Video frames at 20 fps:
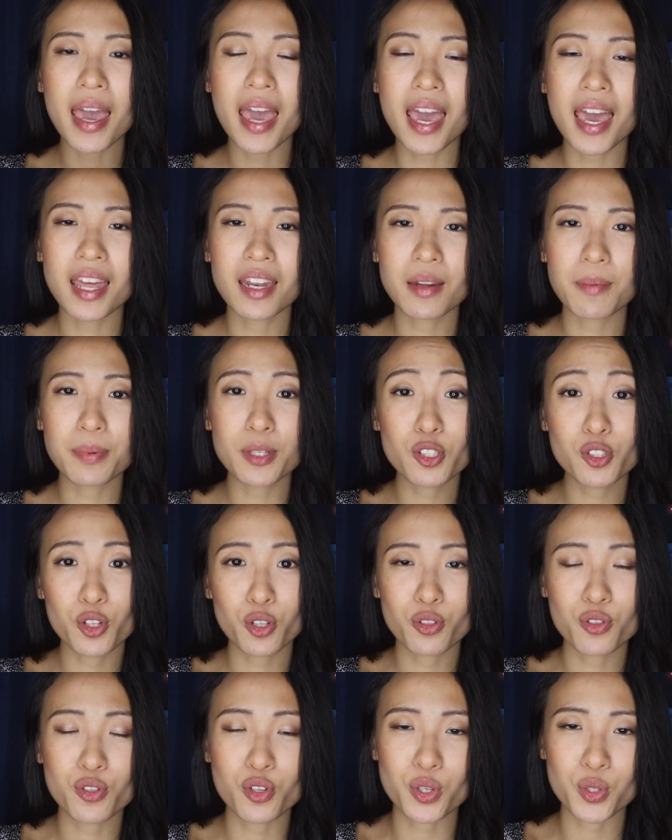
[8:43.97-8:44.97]
and be
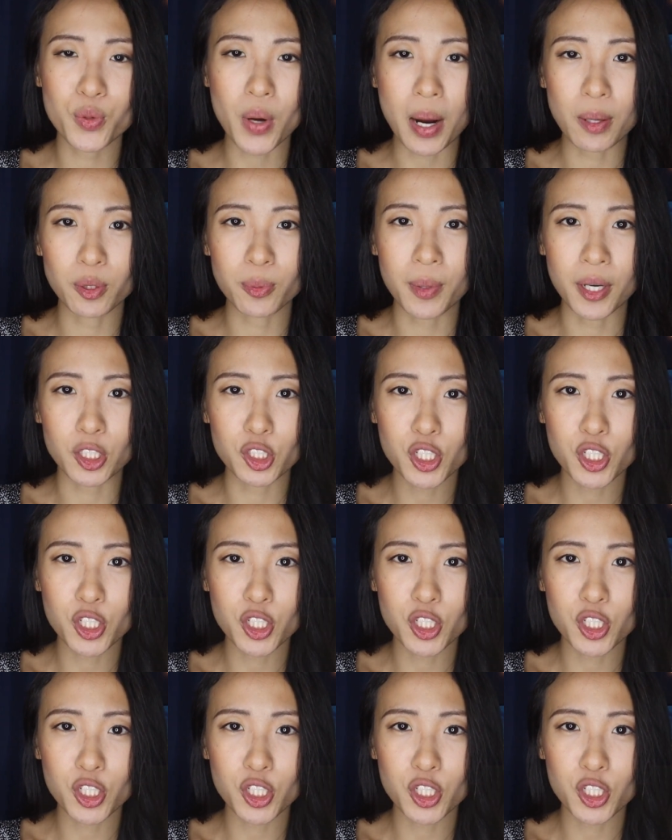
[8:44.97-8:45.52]
sure to subscribe to my